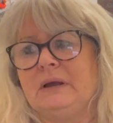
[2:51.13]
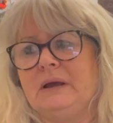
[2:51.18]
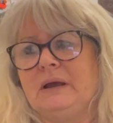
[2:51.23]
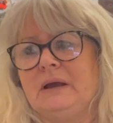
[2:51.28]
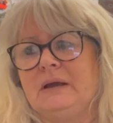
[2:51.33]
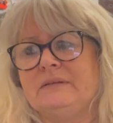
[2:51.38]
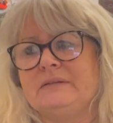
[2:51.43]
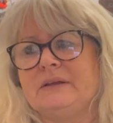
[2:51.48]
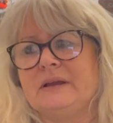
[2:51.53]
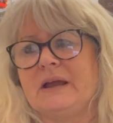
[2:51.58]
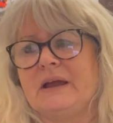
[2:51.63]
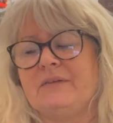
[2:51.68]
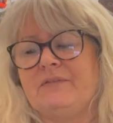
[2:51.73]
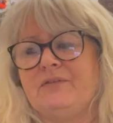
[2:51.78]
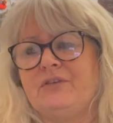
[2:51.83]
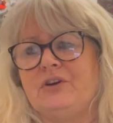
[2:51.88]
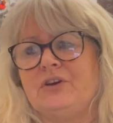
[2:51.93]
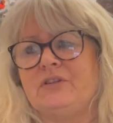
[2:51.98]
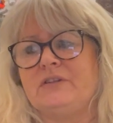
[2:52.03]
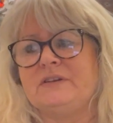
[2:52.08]
as I get
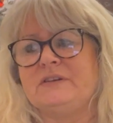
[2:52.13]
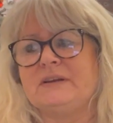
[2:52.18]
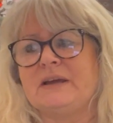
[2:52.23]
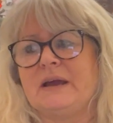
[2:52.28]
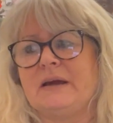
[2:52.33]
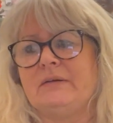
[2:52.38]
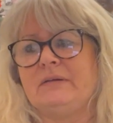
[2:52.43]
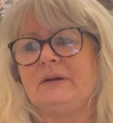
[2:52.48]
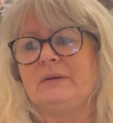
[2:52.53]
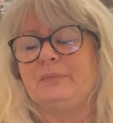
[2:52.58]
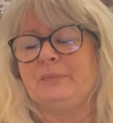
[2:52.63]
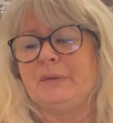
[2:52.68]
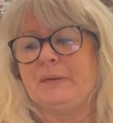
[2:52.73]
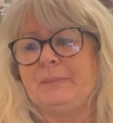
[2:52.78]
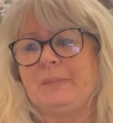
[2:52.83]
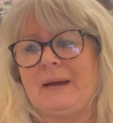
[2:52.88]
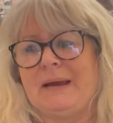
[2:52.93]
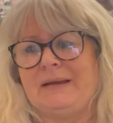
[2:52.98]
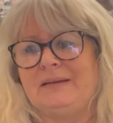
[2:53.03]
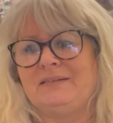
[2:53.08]
further down it would be
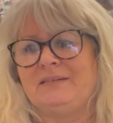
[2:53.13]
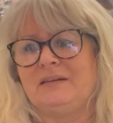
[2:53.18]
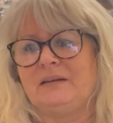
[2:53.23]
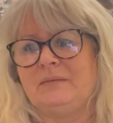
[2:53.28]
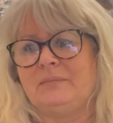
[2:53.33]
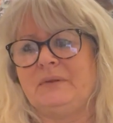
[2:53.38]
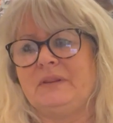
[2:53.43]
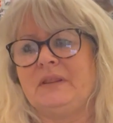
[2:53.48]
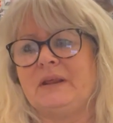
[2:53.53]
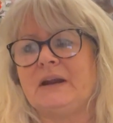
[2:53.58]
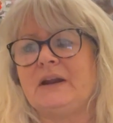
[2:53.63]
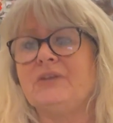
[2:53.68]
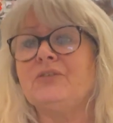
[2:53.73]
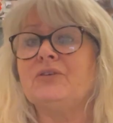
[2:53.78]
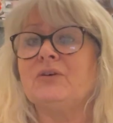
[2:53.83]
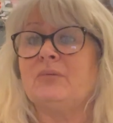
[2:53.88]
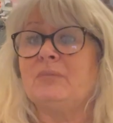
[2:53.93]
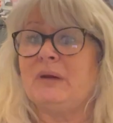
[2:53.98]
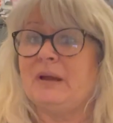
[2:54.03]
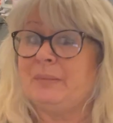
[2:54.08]
better, but then I
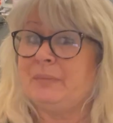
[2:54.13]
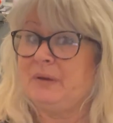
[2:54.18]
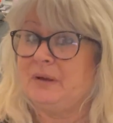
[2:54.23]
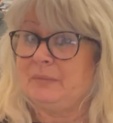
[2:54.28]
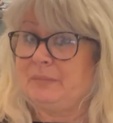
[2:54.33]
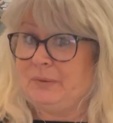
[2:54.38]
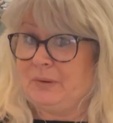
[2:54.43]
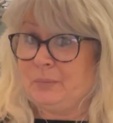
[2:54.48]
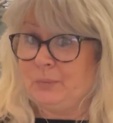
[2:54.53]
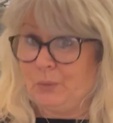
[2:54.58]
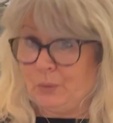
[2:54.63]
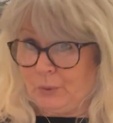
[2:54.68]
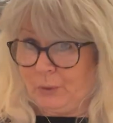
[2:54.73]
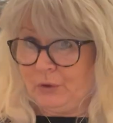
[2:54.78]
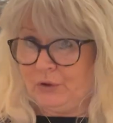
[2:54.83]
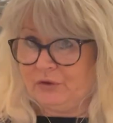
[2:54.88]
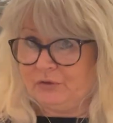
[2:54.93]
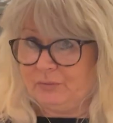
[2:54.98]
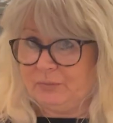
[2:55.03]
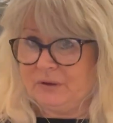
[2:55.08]
thought maybe it'd be
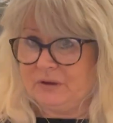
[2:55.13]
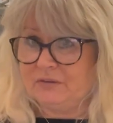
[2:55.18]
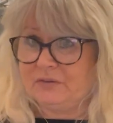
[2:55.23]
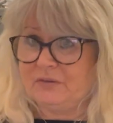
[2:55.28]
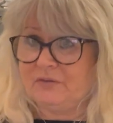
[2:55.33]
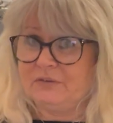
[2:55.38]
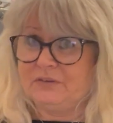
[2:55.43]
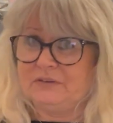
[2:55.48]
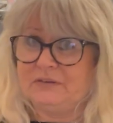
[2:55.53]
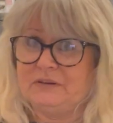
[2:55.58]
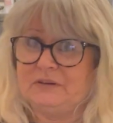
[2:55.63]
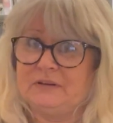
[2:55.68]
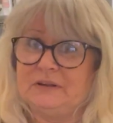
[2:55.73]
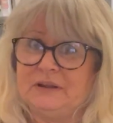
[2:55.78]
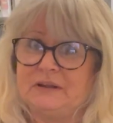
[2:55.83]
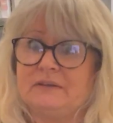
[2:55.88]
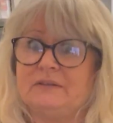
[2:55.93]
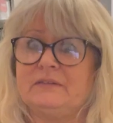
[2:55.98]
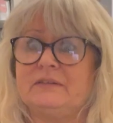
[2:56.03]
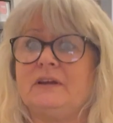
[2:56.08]
worse because obviously
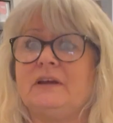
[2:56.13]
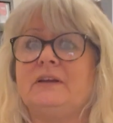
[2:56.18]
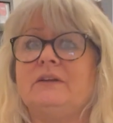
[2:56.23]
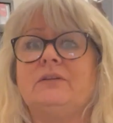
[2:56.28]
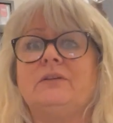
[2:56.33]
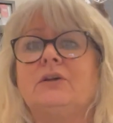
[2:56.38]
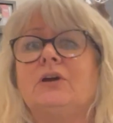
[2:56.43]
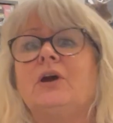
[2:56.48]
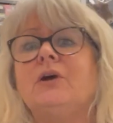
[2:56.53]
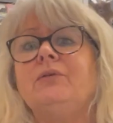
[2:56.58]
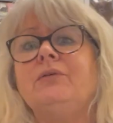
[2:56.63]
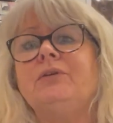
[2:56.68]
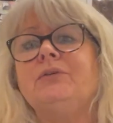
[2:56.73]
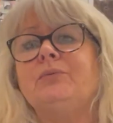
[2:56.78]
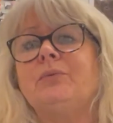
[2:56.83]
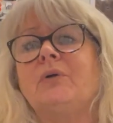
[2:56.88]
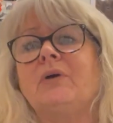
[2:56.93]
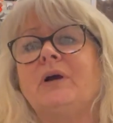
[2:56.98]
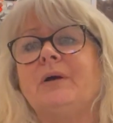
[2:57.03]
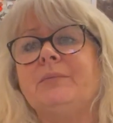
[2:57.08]
the inside of the cone is
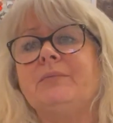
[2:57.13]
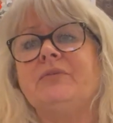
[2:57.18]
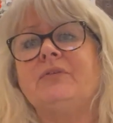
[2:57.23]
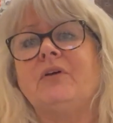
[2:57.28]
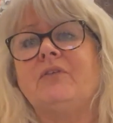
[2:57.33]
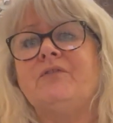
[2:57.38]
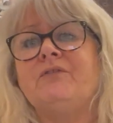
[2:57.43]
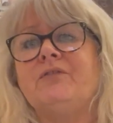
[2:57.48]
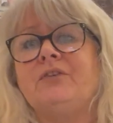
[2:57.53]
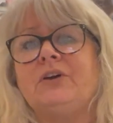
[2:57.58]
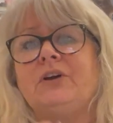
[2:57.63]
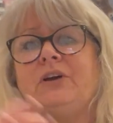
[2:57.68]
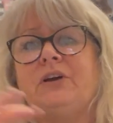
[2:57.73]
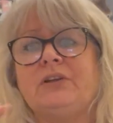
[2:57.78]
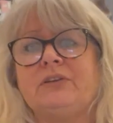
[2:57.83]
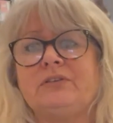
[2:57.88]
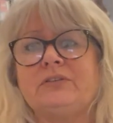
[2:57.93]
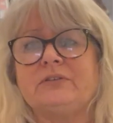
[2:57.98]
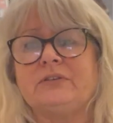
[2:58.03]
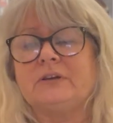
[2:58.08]
what comes off
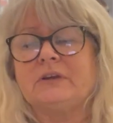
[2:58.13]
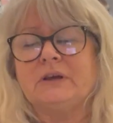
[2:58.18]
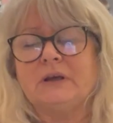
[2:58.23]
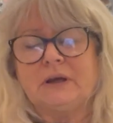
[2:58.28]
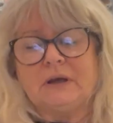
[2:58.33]
first.